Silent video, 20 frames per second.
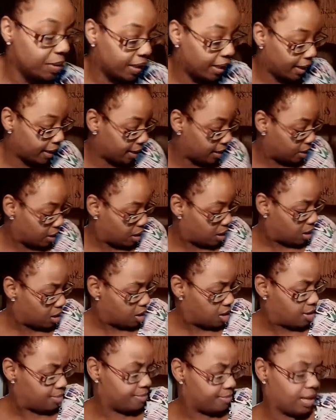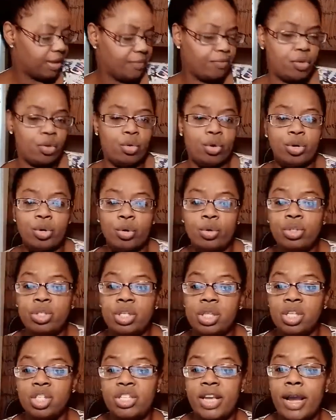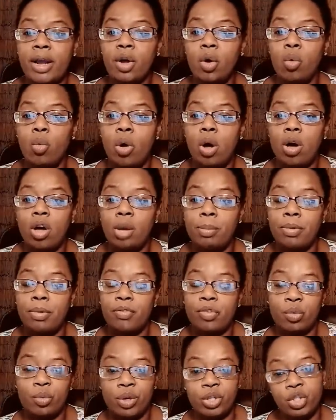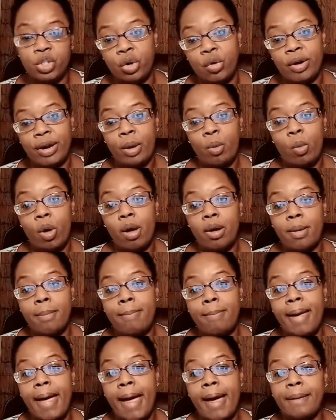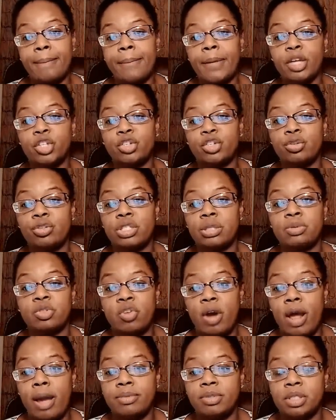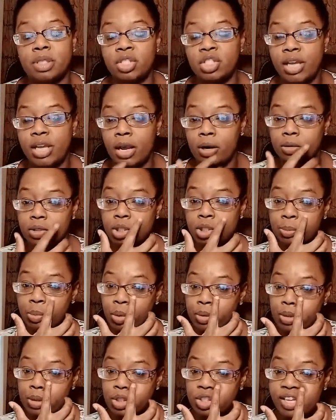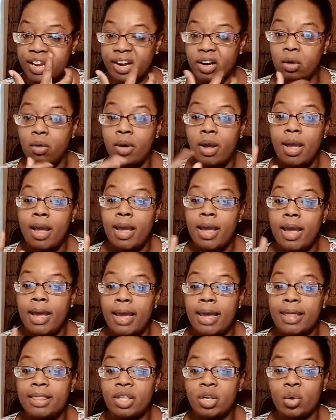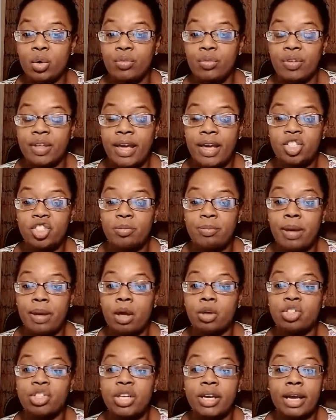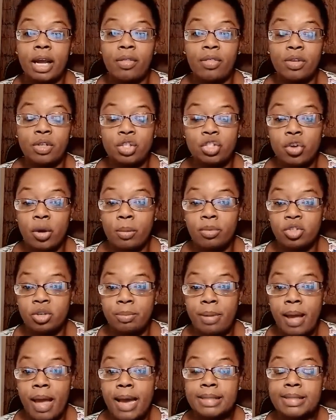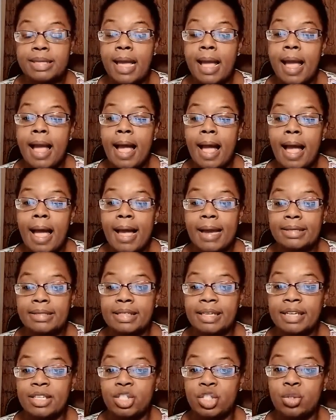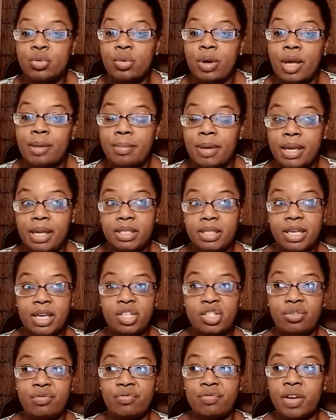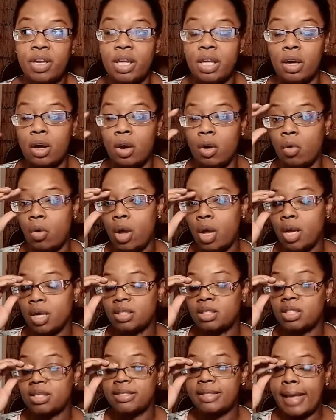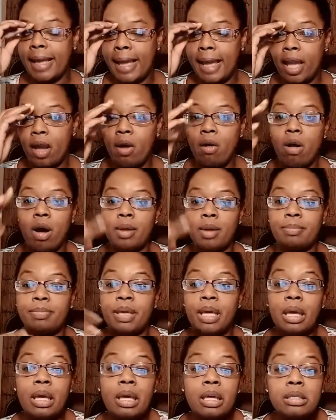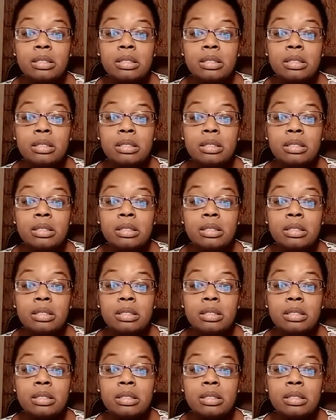If you're new to the channel, welcome. If you're returning, welcome back. Make sure you subscribe to the channel, support the channel, hit the notification bell, check out the description box. I did do a meditation video today on peace.